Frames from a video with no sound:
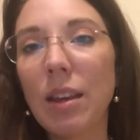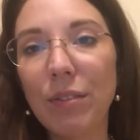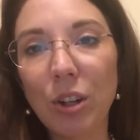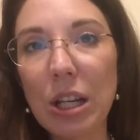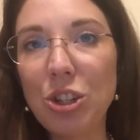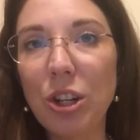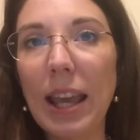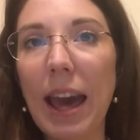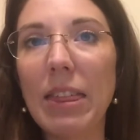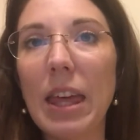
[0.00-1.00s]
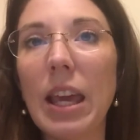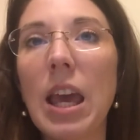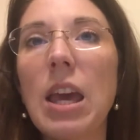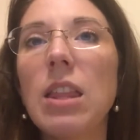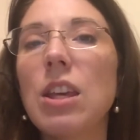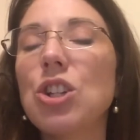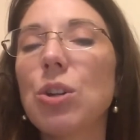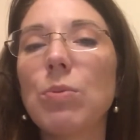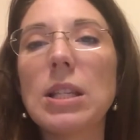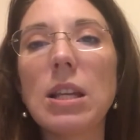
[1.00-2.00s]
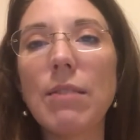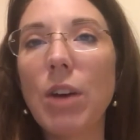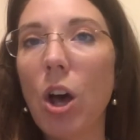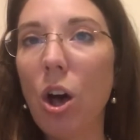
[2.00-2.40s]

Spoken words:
If they're Eastern Catholic, they should receive